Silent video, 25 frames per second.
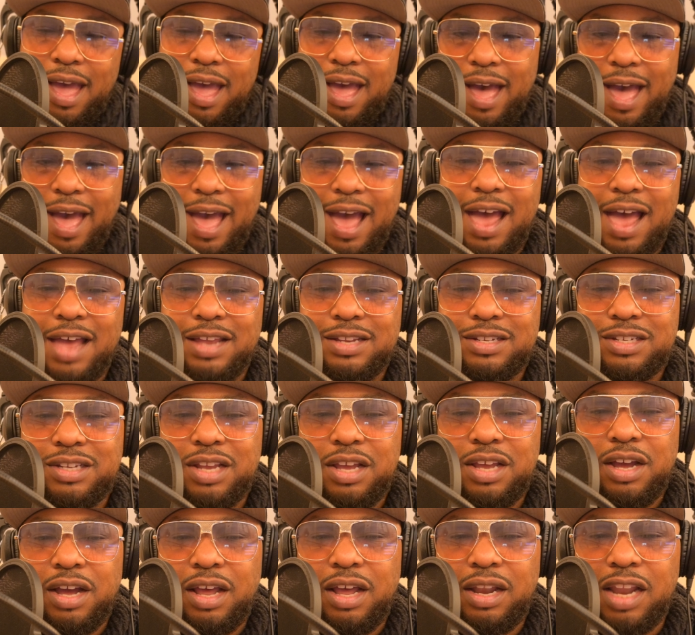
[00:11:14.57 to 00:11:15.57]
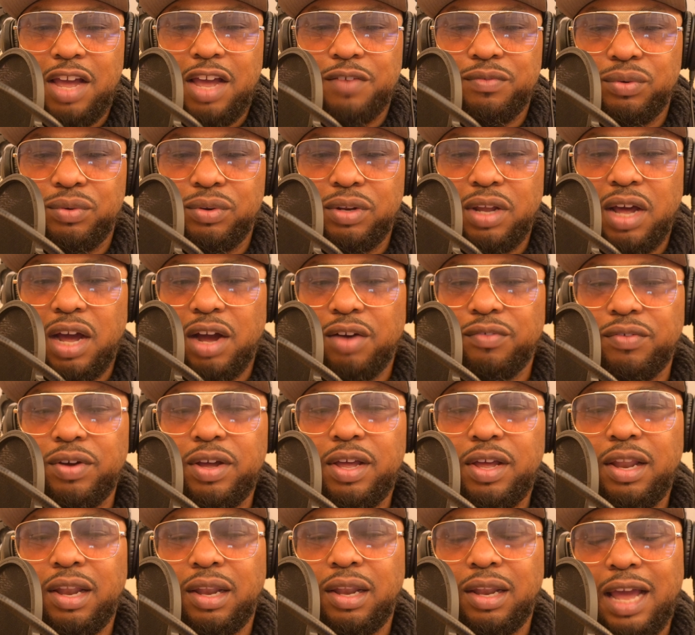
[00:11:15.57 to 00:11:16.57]
has a level of
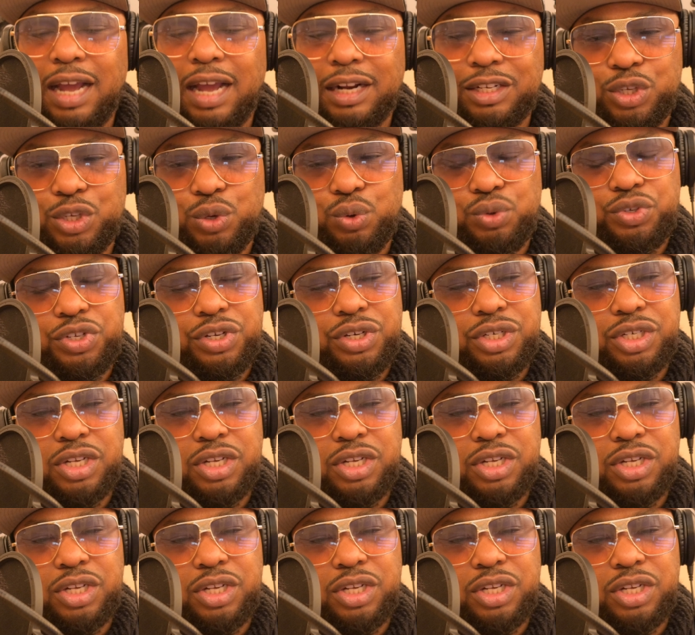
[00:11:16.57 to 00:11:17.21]
lactose